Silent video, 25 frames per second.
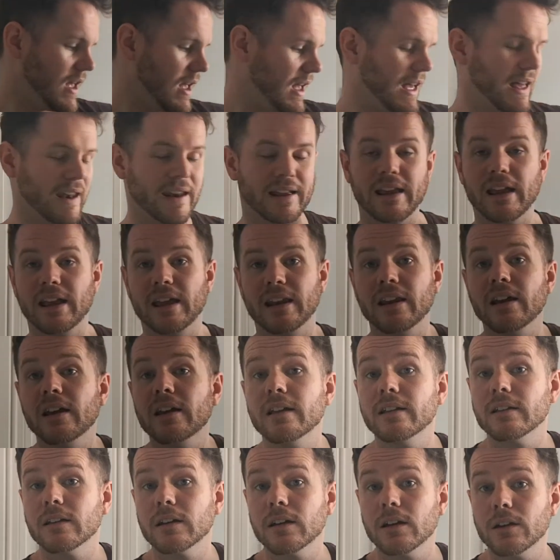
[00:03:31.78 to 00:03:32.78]
And again,
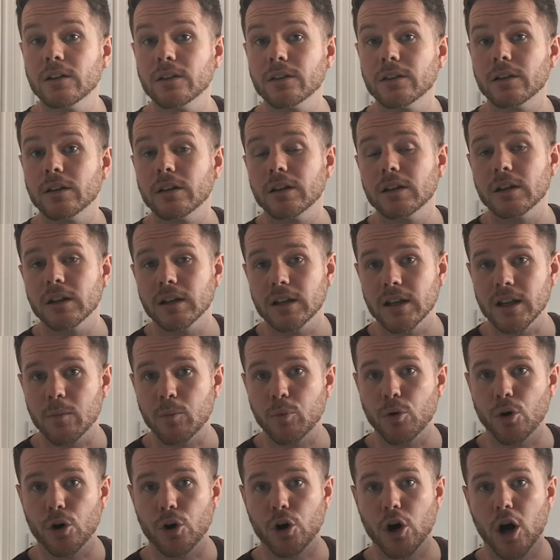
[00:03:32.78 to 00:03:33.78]
you need to
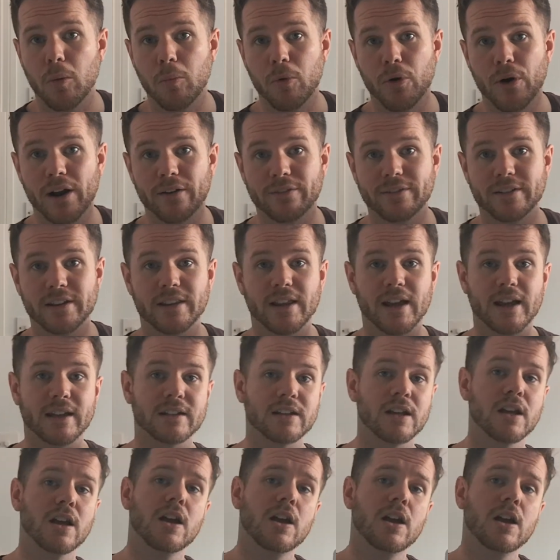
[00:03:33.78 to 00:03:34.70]
put a comma after that.